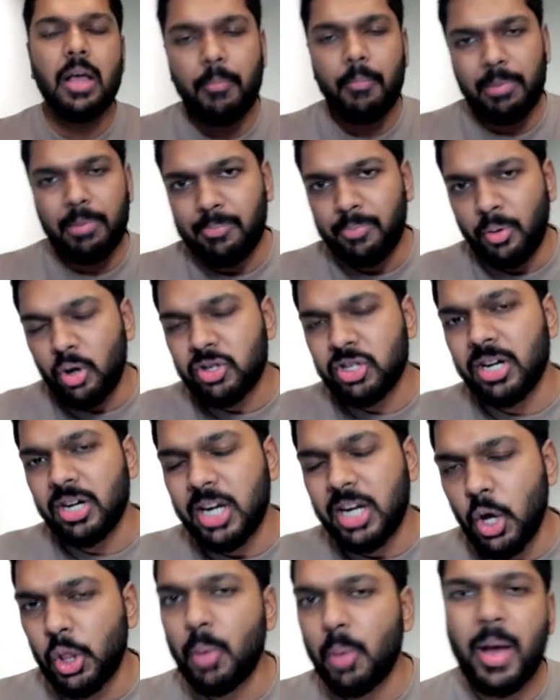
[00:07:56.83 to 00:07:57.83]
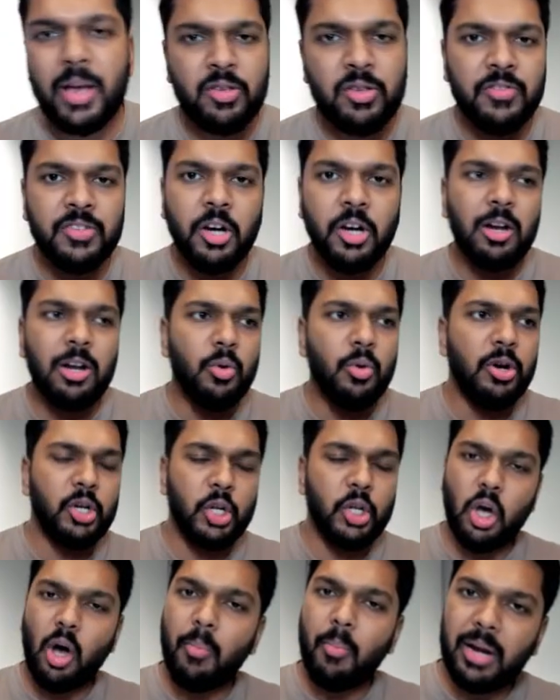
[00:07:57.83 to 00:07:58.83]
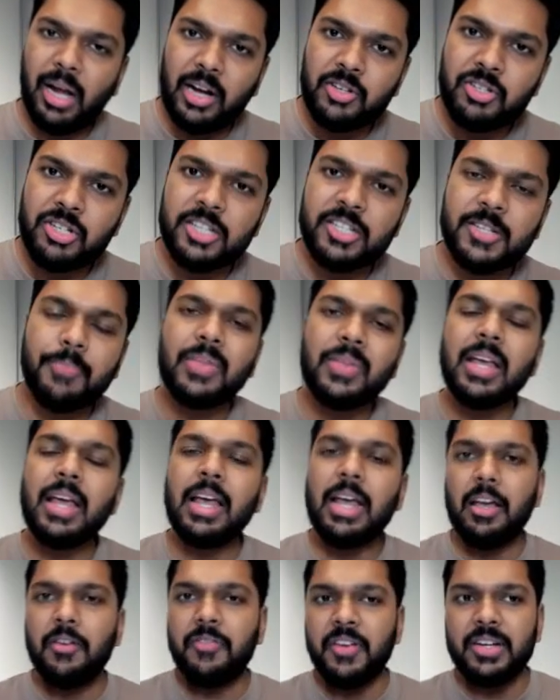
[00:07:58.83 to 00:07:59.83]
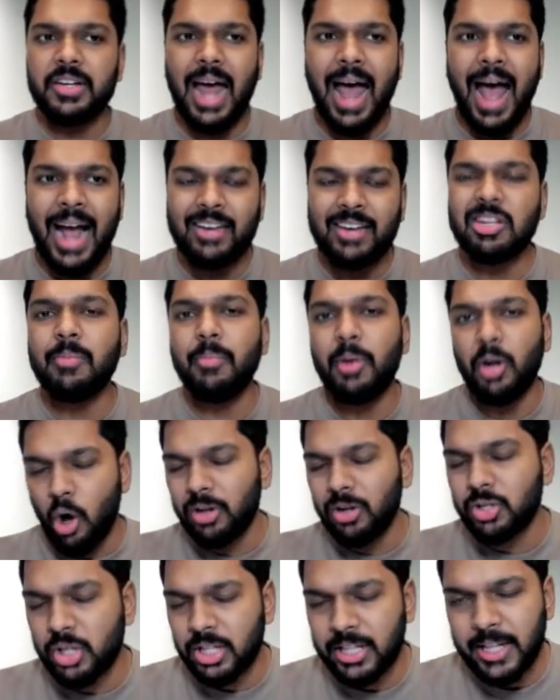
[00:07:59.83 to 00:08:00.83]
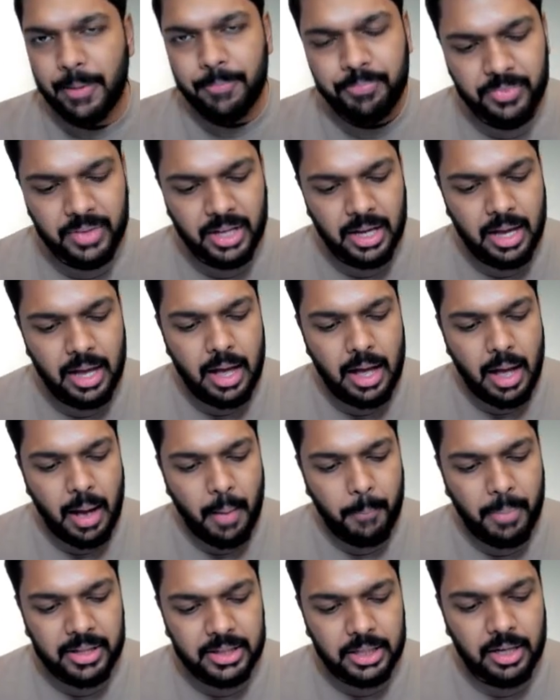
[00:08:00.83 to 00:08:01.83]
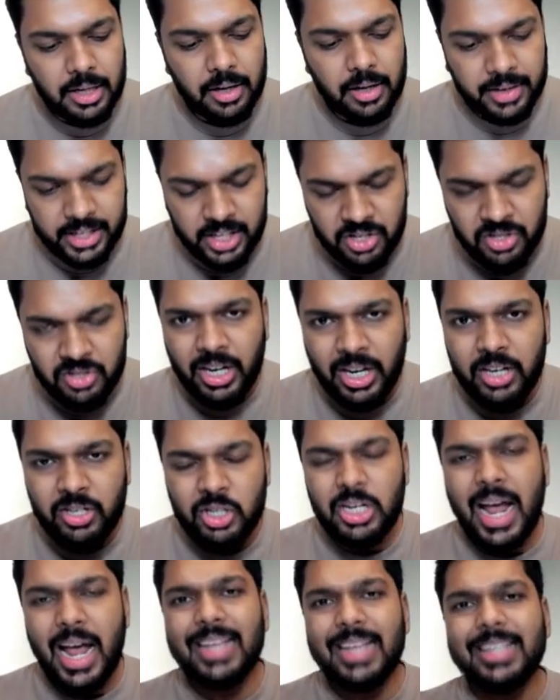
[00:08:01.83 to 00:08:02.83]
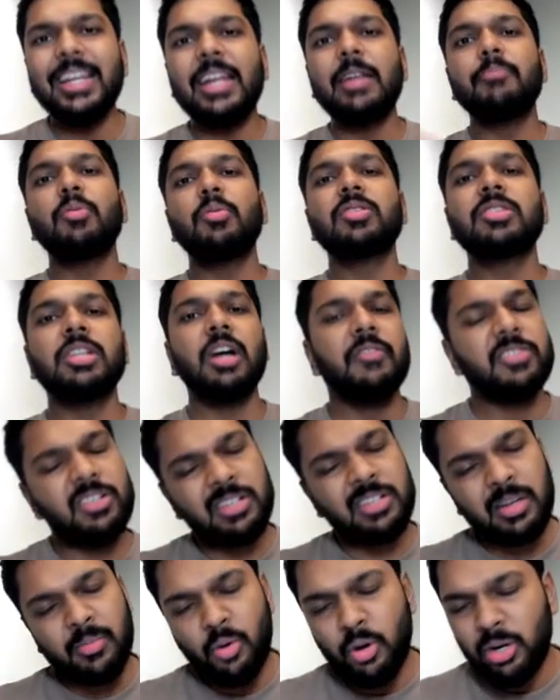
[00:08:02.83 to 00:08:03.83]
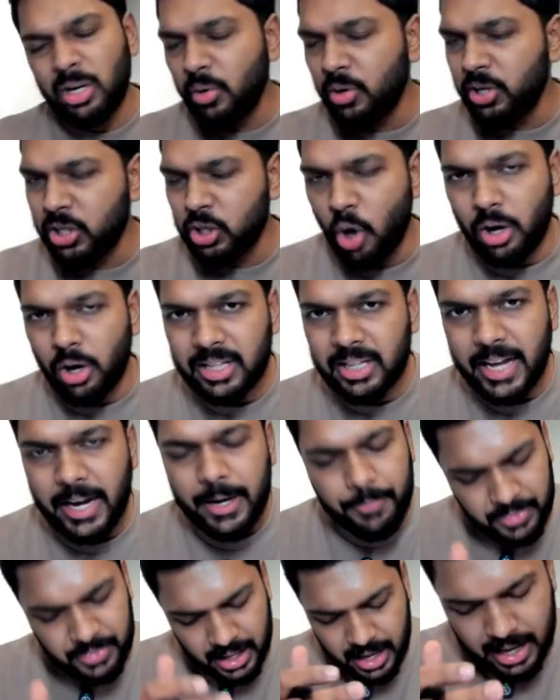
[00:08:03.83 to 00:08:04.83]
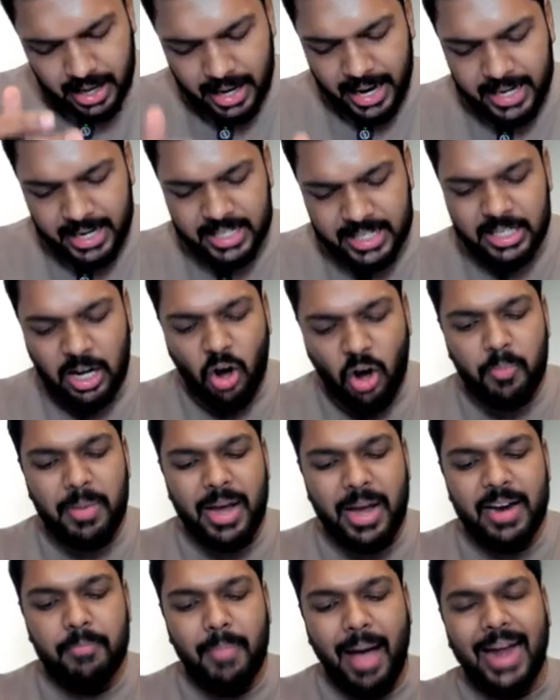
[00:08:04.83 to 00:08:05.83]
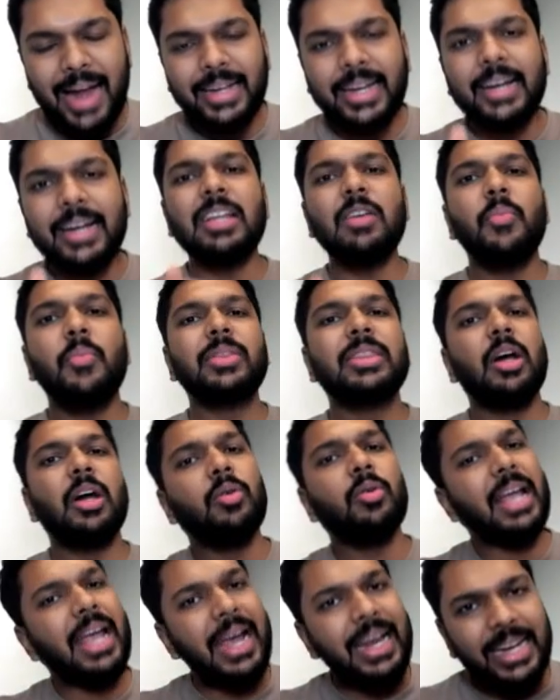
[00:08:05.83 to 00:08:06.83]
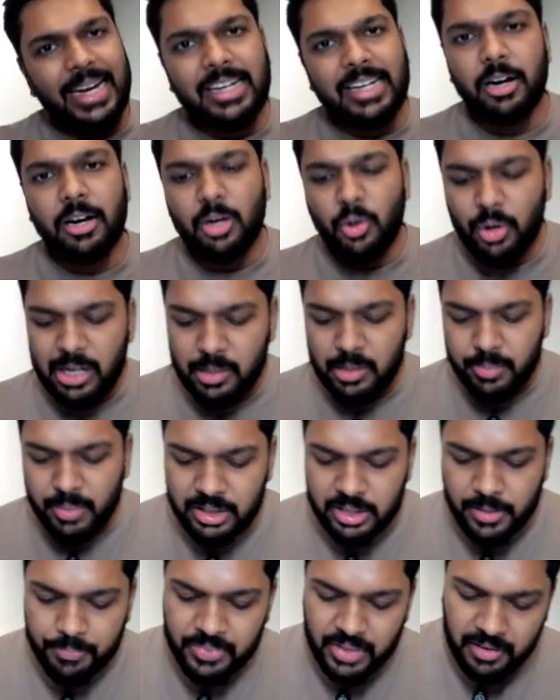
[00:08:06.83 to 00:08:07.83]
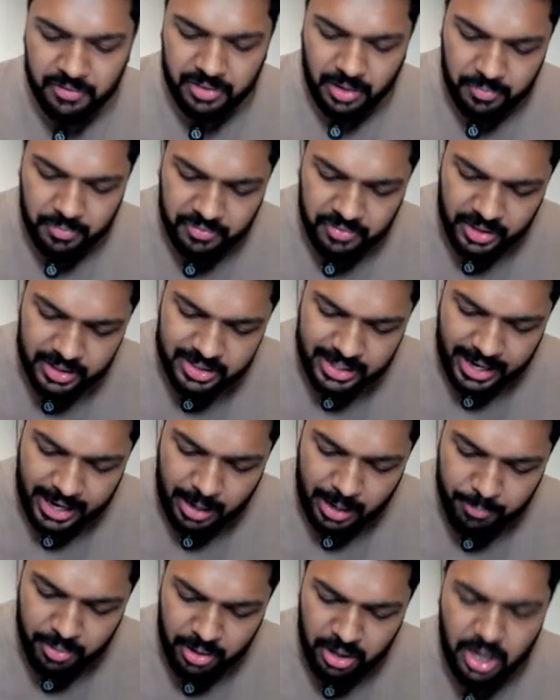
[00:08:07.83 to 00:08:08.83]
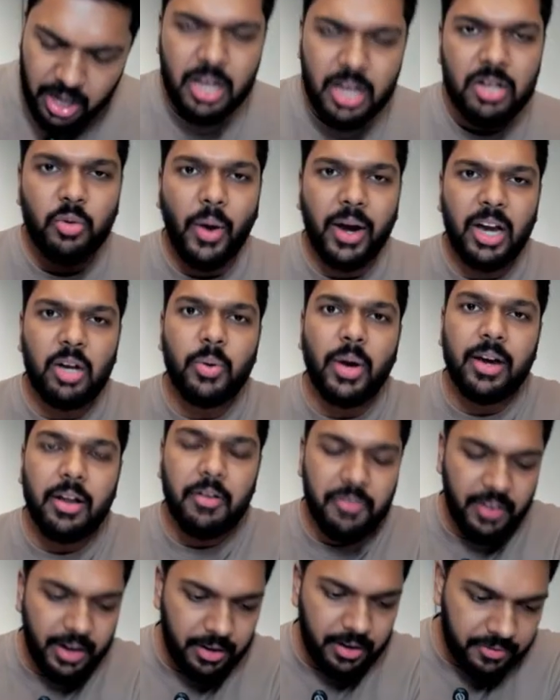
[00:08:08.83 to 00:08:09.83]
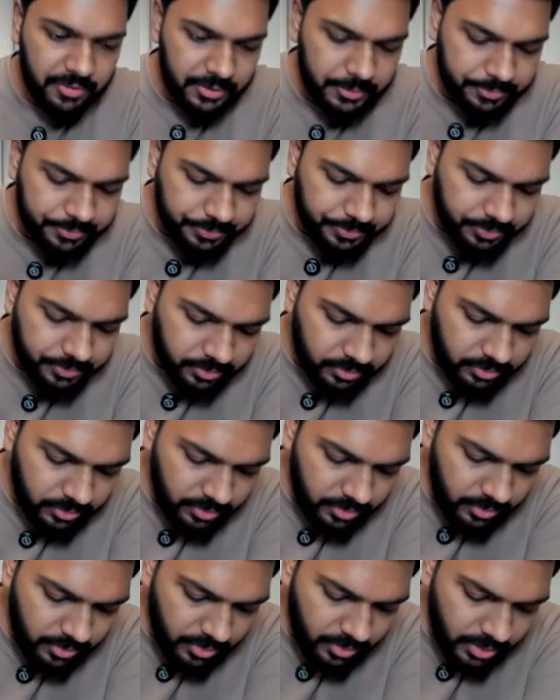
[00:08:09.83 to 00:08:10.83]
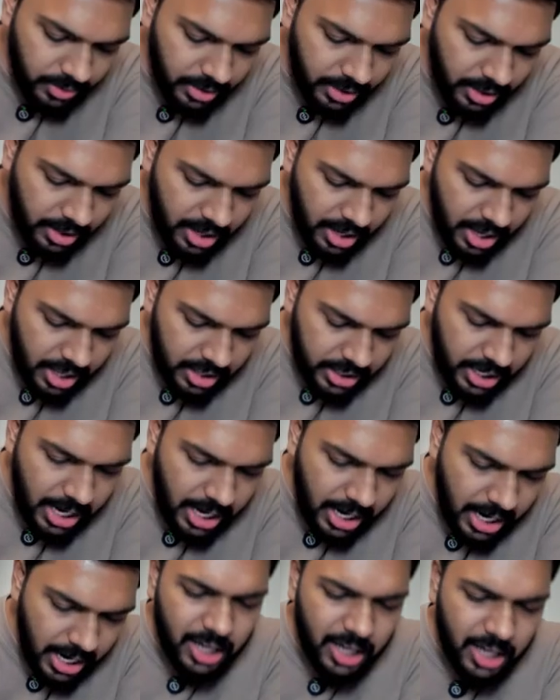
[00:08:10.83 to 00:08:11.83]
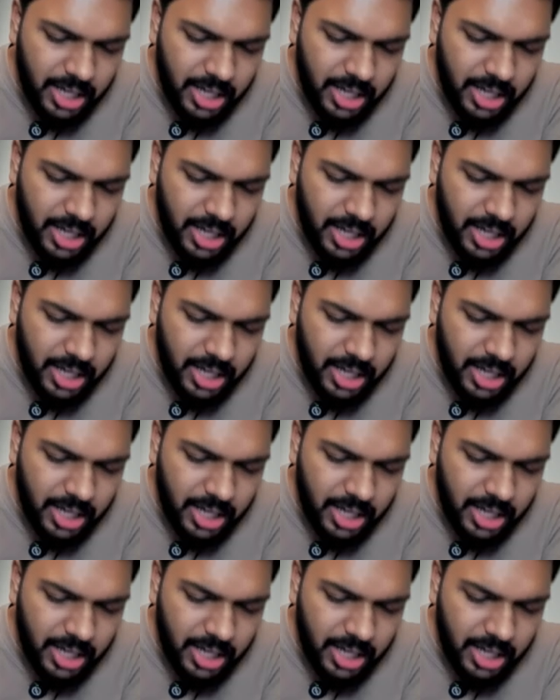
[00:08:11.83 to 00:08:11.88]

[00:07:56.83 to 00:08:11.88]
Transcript: proportionally on the basis of turnover to your branches if it actually belongs to them. But the registration as an input service distributor was not there. It is now made mandatory without any turnover limits from 1st April 2025. The last